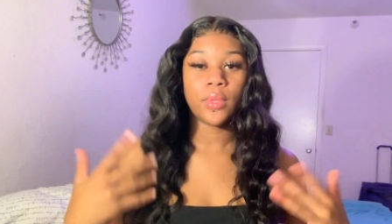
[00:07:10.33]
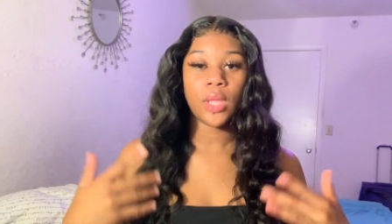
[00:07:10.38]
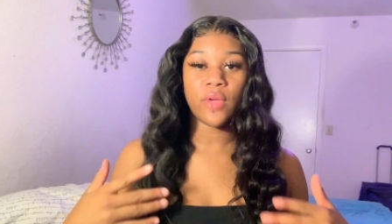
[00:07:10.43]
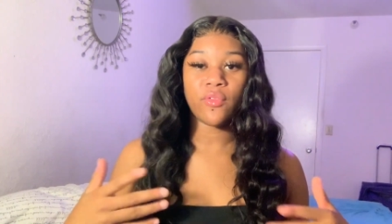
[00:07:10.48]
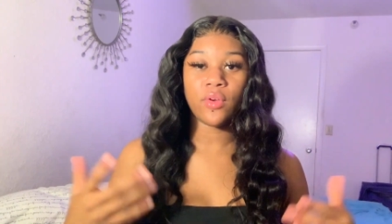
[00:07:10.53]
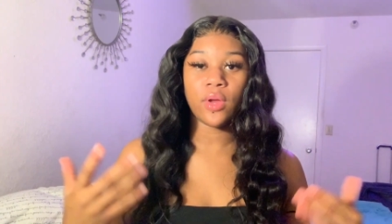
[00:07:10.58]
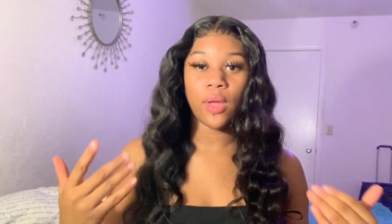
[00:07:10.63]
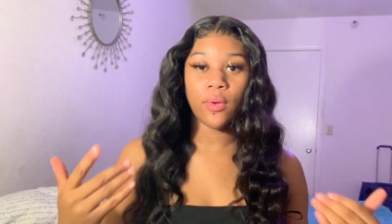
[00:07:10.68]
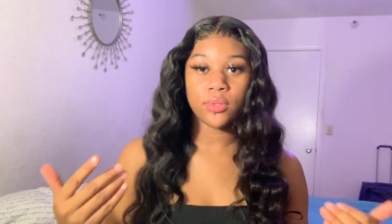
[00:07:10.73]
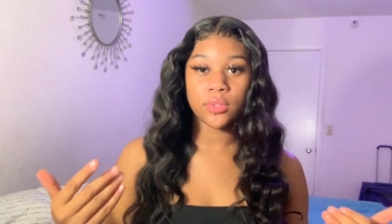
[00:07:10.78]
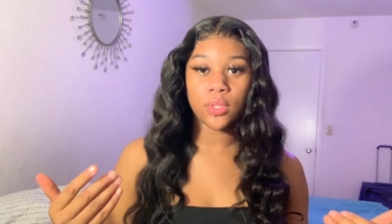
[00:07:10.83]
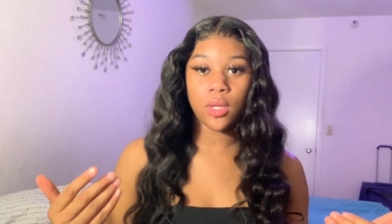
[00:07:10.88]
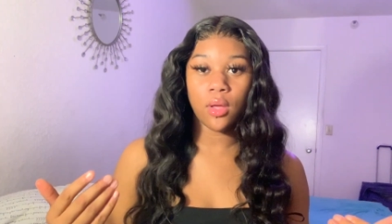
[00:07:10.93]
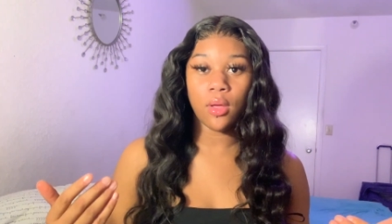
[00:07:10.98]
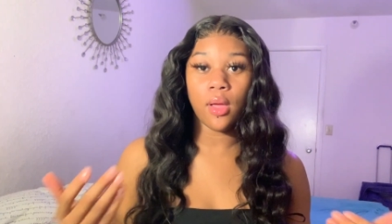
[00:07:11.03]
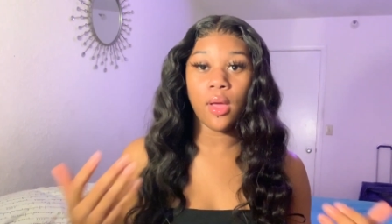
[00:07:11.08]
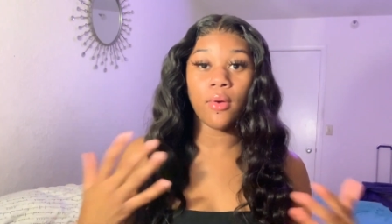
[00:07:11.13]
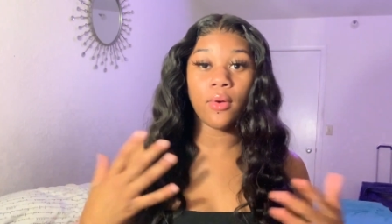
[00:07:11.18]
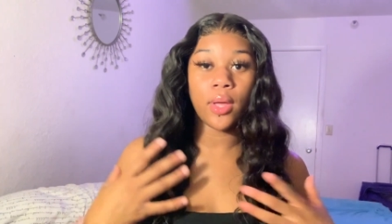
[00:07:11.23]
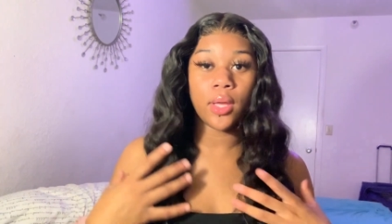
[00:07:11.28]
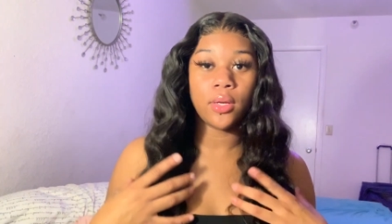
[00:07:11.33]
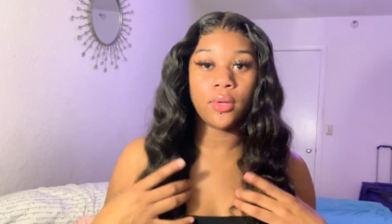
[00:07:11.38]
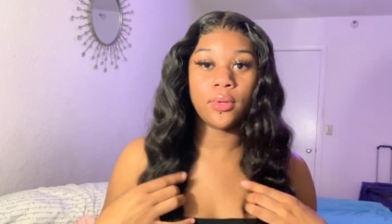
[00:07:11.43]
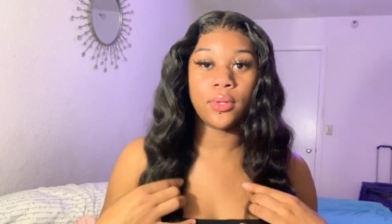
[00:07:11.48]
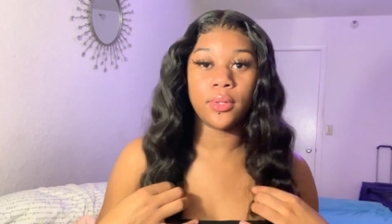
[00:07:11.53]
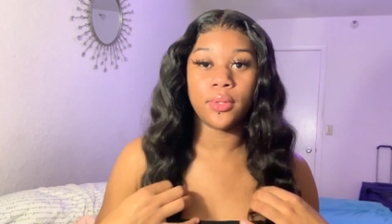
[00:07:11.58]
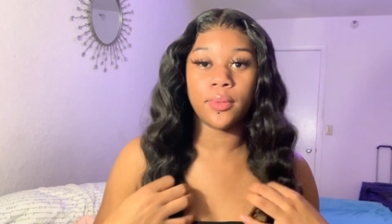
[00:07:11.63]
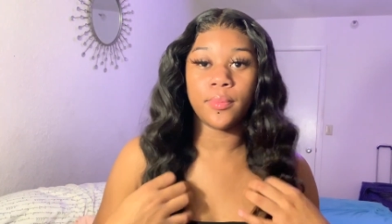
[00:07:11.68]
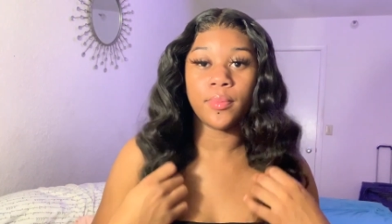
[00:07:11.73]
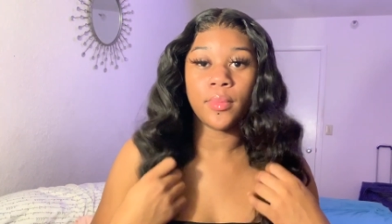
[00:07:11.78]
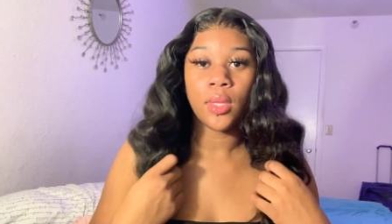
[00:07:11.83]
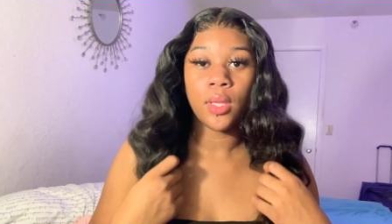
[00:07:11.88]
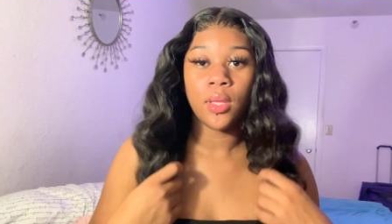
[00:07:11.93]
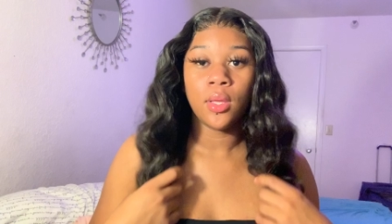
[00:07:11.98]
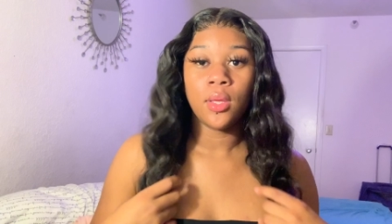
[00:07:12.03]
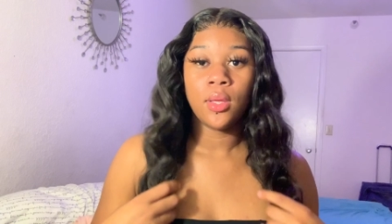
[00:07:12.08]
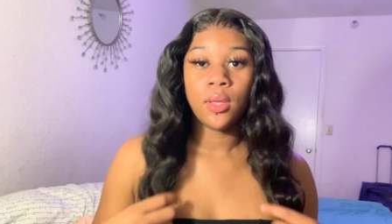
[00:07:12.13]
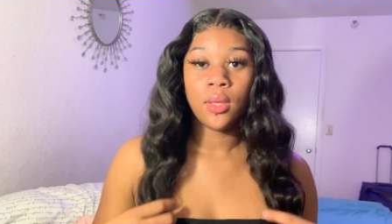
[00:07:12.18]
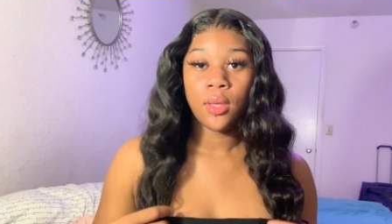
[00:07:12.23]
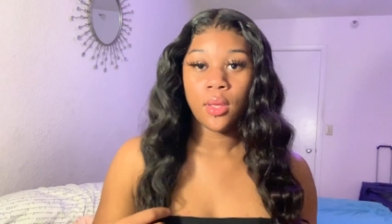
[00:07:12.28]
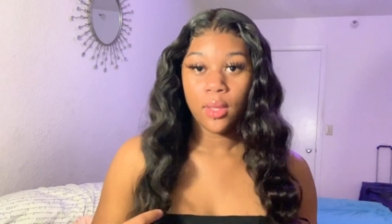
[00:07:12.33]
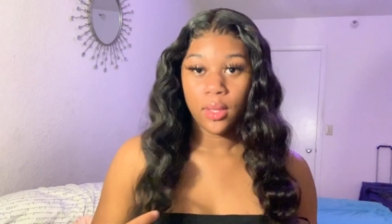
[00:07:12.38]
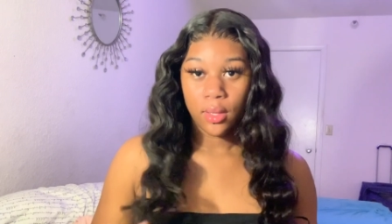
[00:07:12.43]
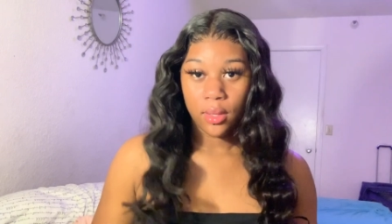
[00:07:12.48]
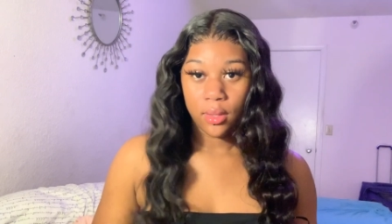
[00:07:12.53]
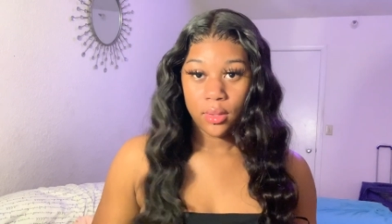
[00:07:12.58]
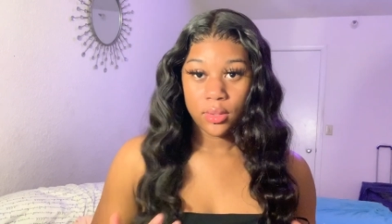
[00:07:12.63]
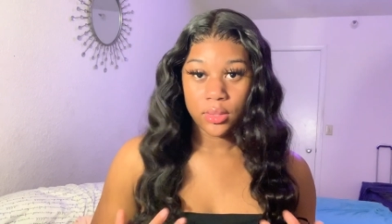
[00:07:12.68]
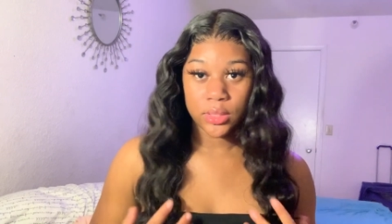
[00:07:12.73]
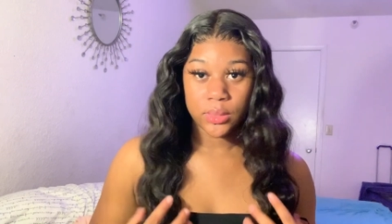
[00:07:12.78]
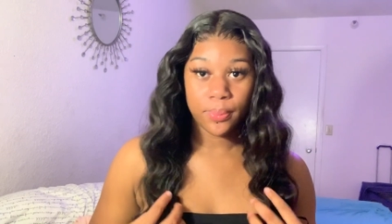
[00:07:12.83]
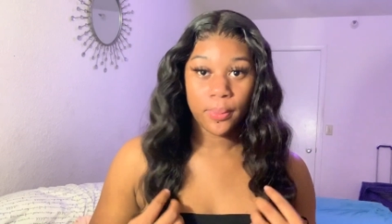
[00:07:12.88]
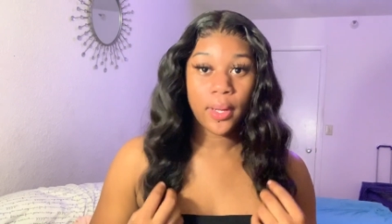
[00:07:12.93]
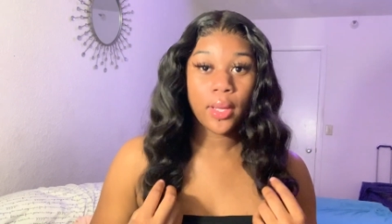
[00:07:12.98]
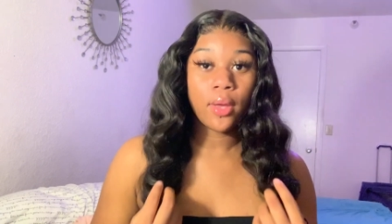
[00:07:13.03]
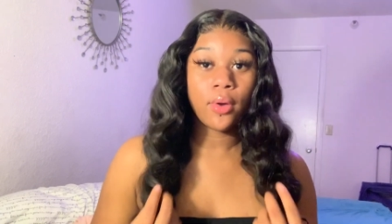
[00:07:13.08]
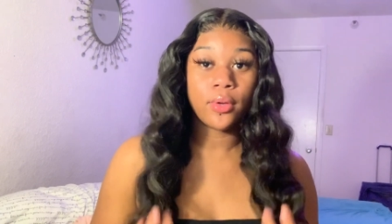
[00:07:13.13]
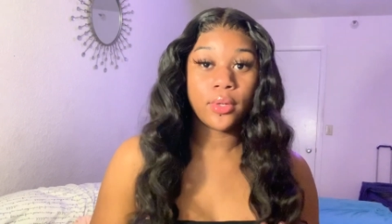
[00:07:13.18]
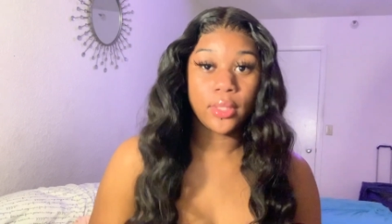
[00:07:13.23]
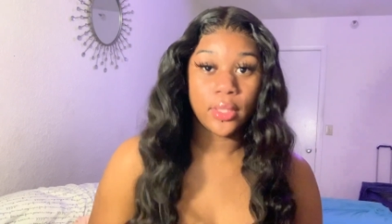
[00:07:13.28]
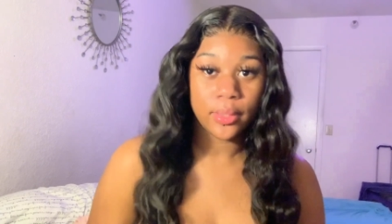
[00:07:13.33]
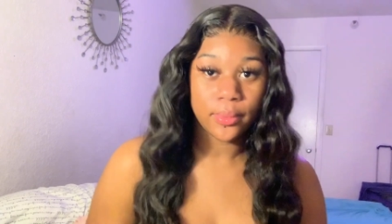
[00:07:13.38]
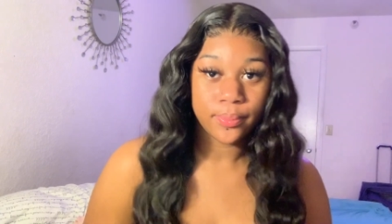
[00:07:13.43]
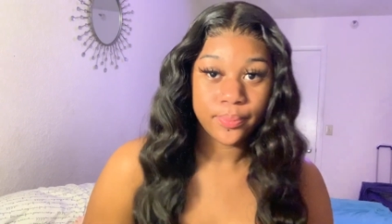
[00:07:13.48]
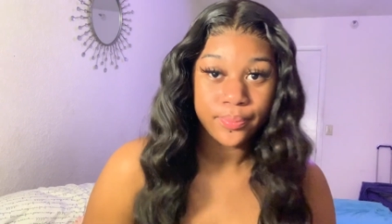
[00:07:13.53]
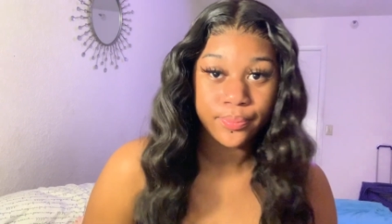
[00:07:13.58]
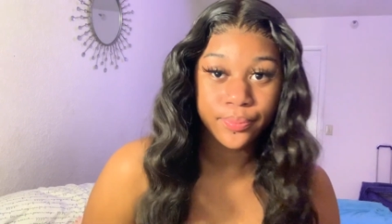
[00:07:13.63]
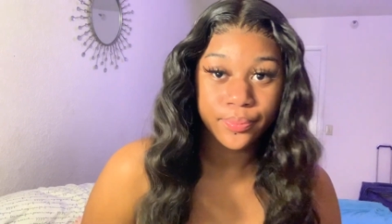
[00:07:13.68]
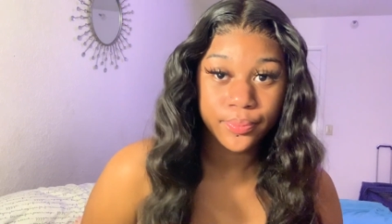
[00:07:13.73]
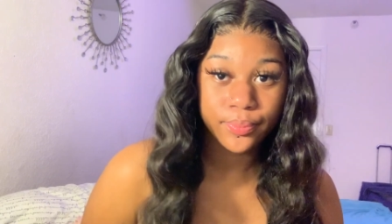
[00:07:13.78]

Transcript: i forgot what it's called i don't got no um spray holding